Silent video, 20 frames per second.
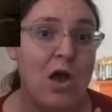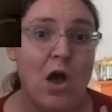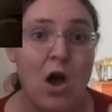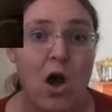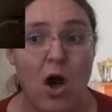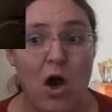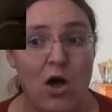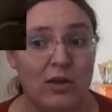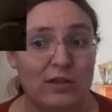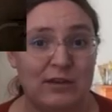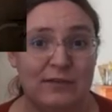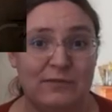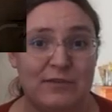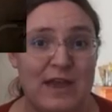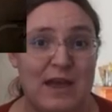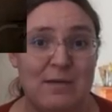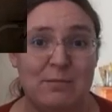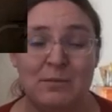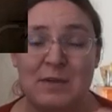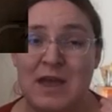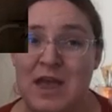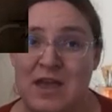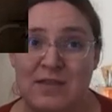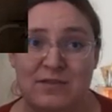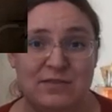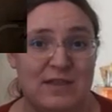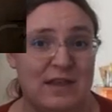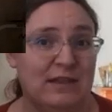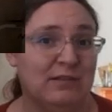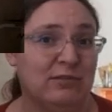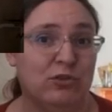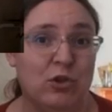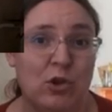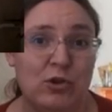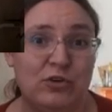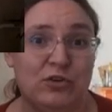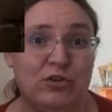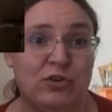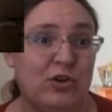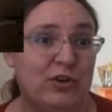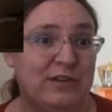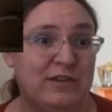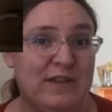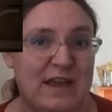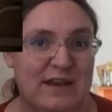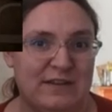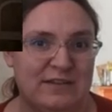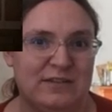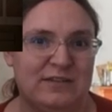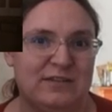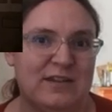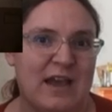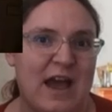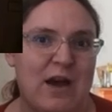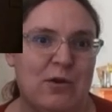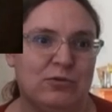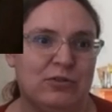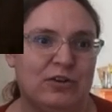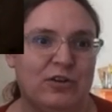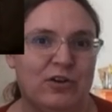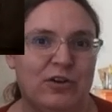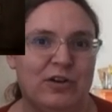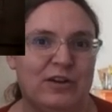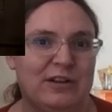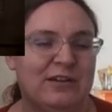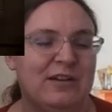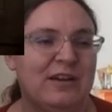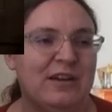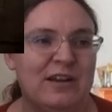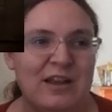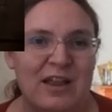All of them, they look good, they sound good.